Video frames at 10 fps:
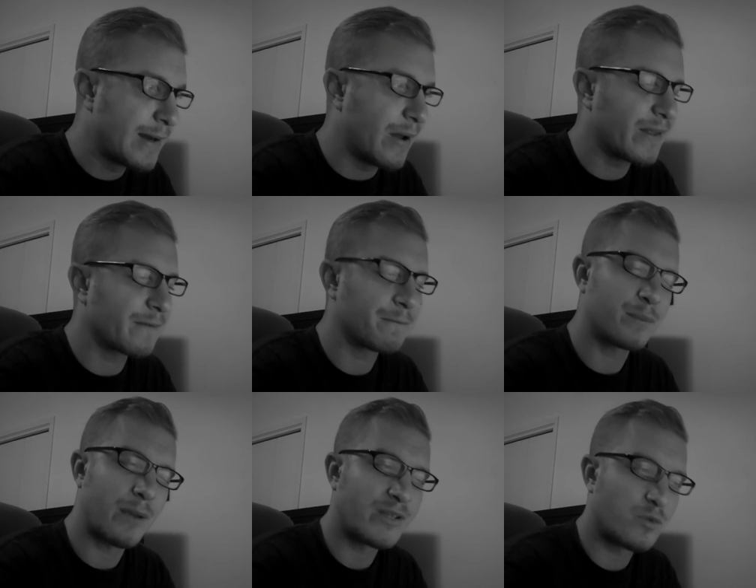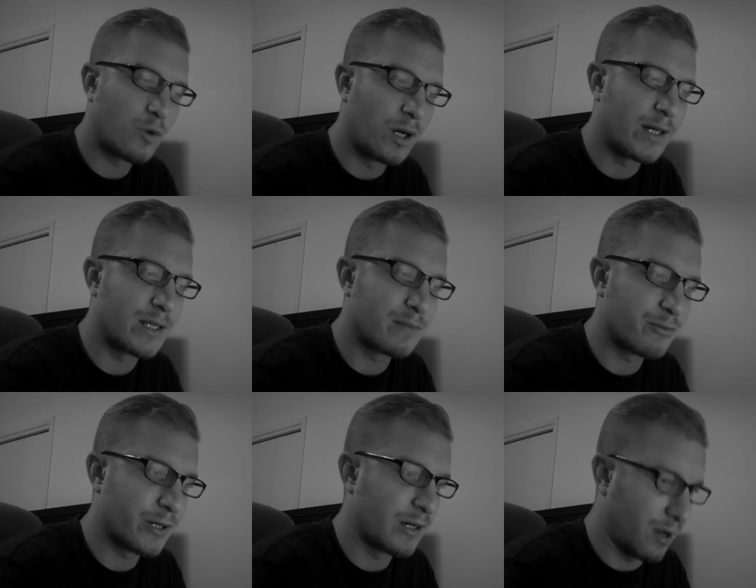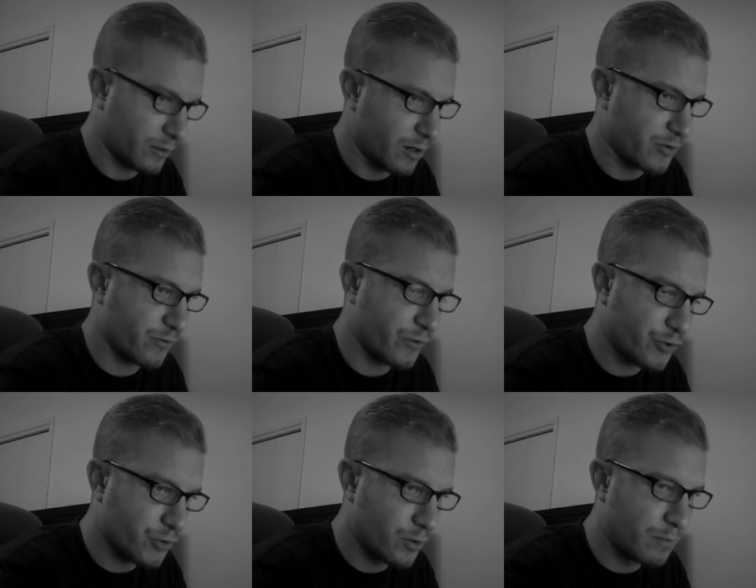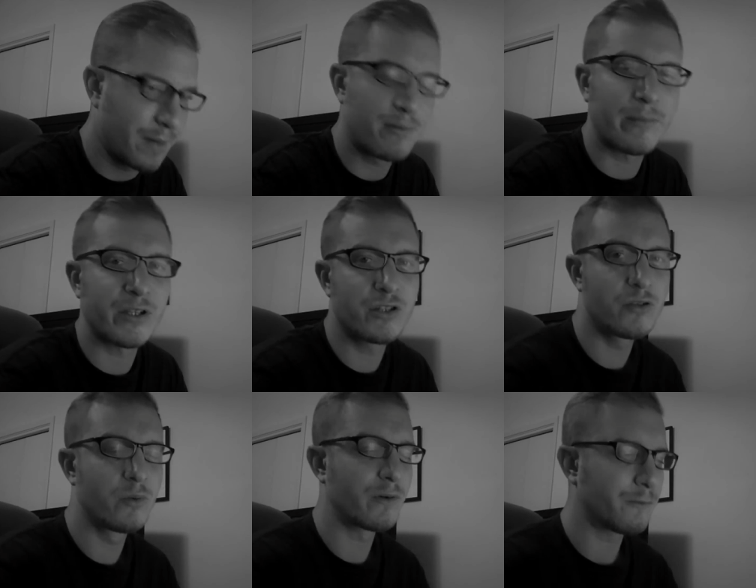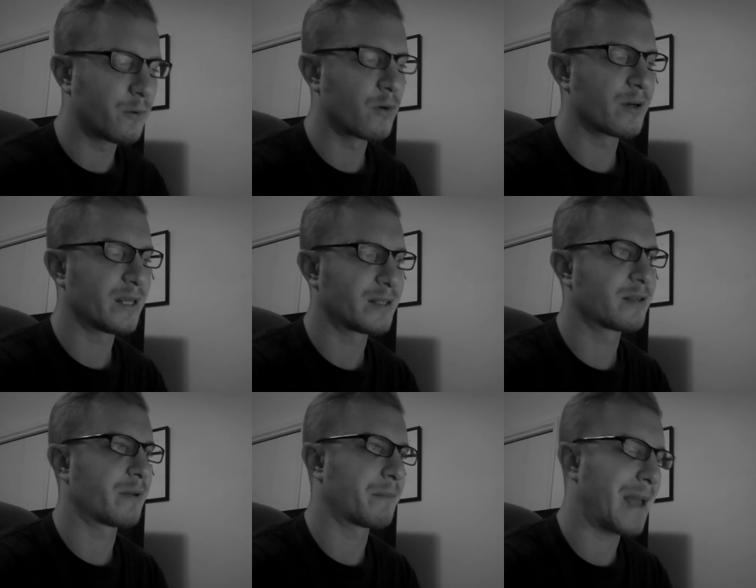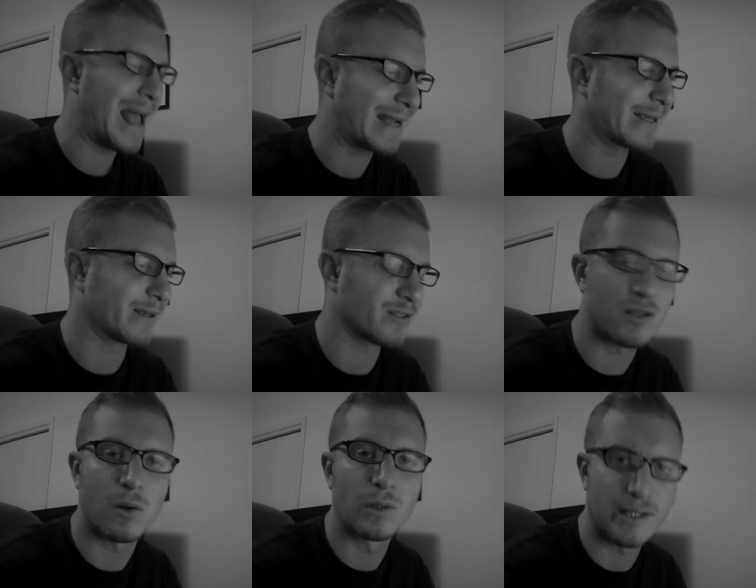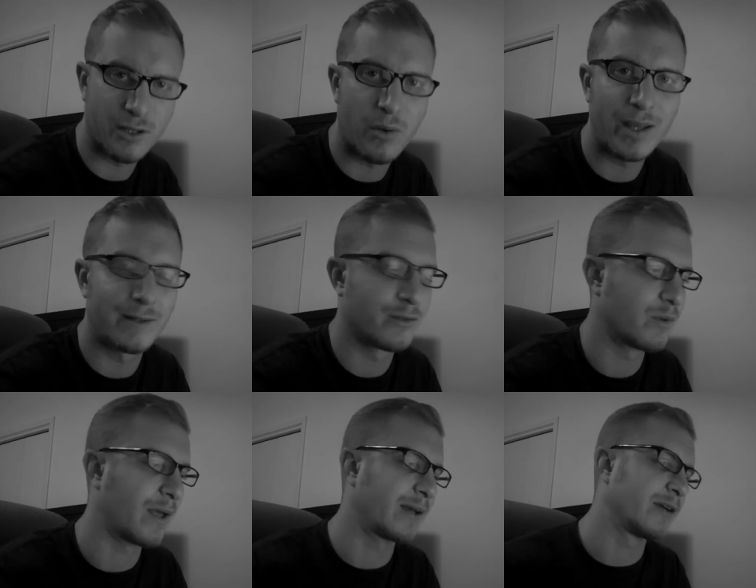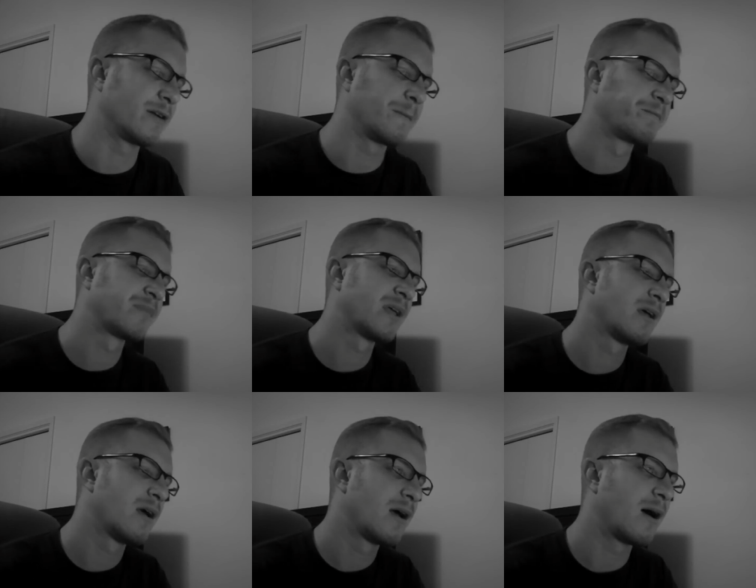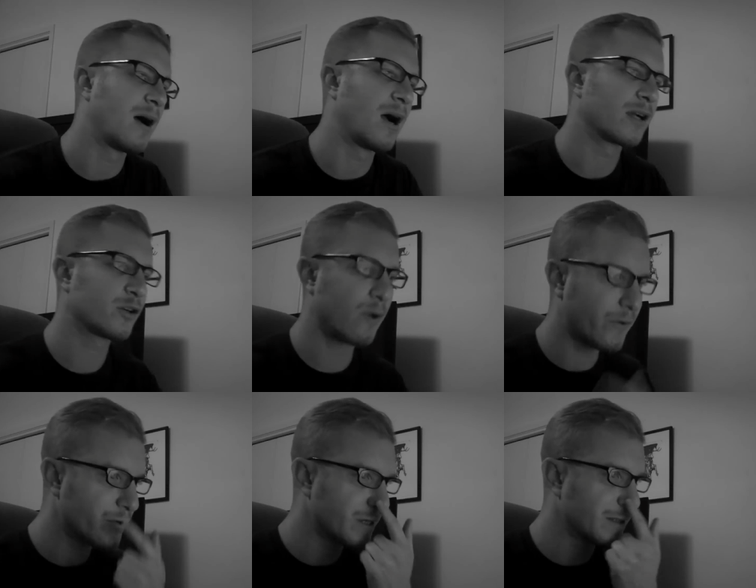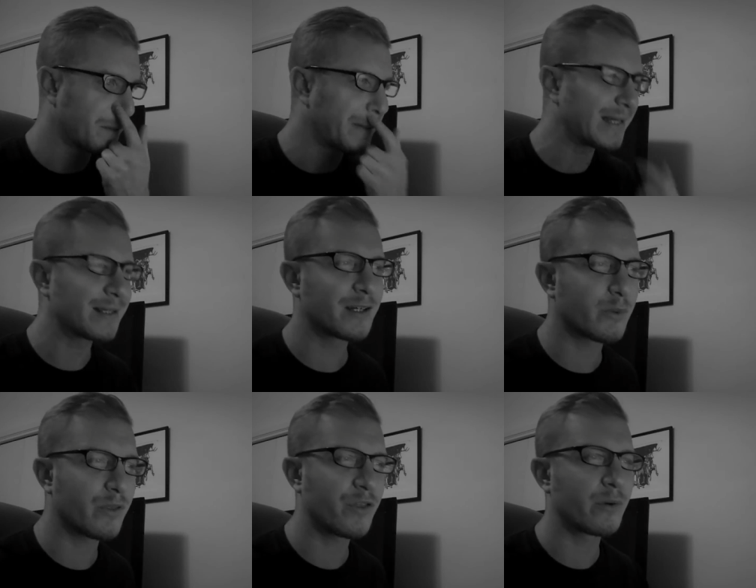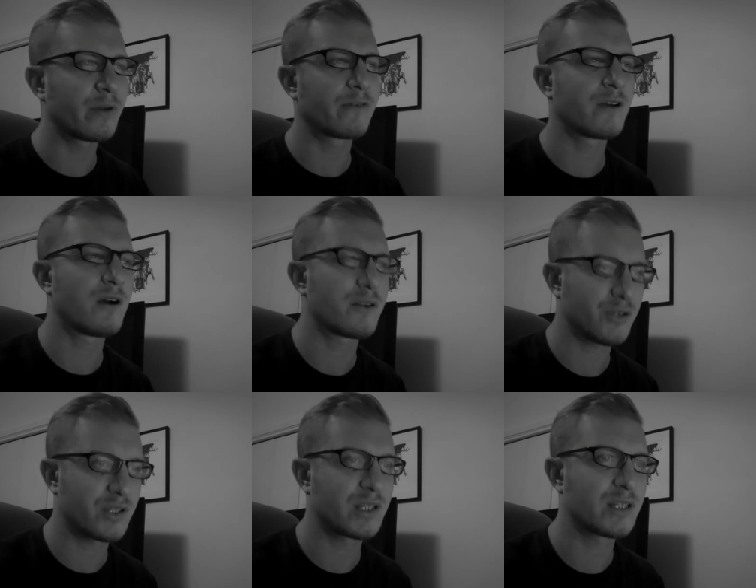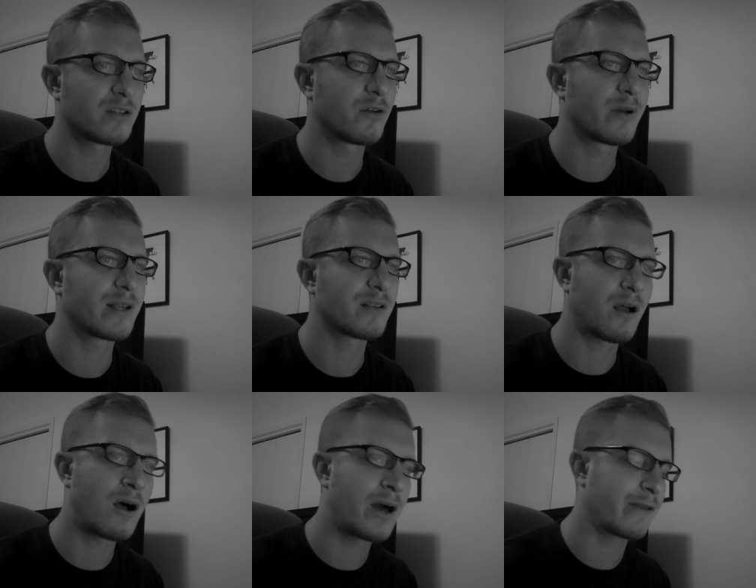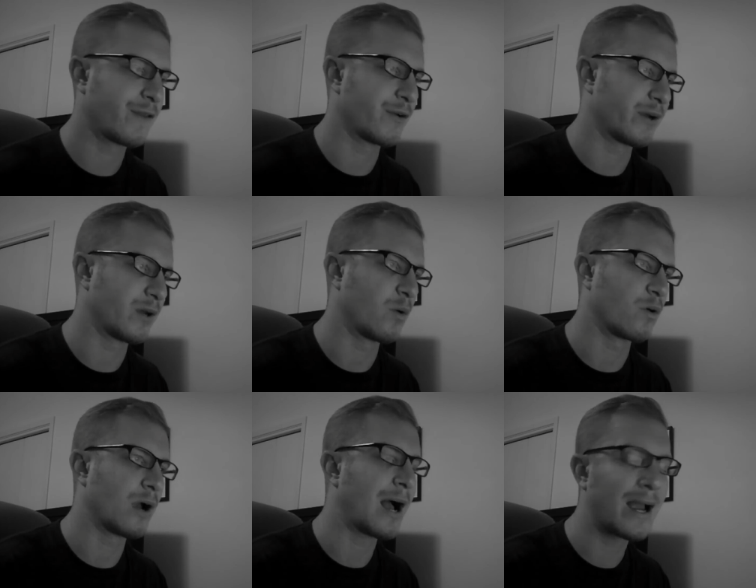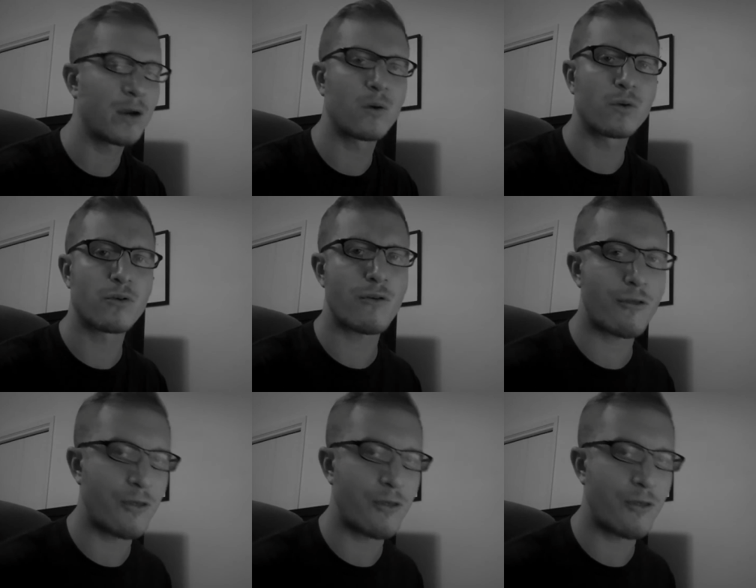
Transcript: Now I think premise one is pretty non-controversial, but premise two and four need some unpacking, so let's go ahead and do that here. Uh, Carruthers is appealing to a theory of consciousness known as hot theory, or higher order